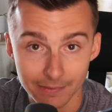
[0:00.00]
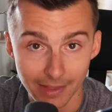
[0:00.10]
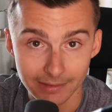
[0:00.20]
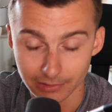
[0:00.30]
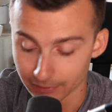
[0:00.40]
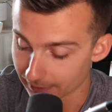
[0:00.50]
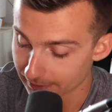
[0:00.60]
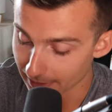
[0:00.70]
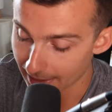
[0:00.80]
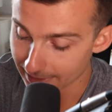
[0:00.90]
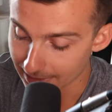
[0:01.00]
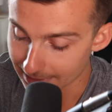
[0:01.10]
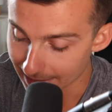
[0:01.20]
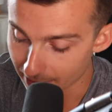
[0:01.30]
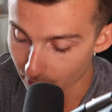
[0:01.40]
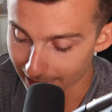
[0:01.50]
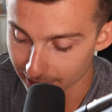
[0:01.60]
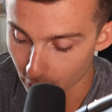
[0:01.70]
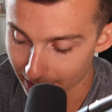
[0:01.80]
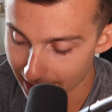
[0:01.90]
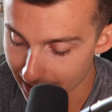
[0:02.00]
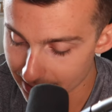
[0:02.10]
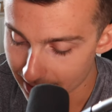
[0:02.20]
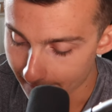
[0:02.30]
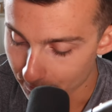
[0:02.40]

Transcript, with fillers: That's a good sign. Now I go ahead.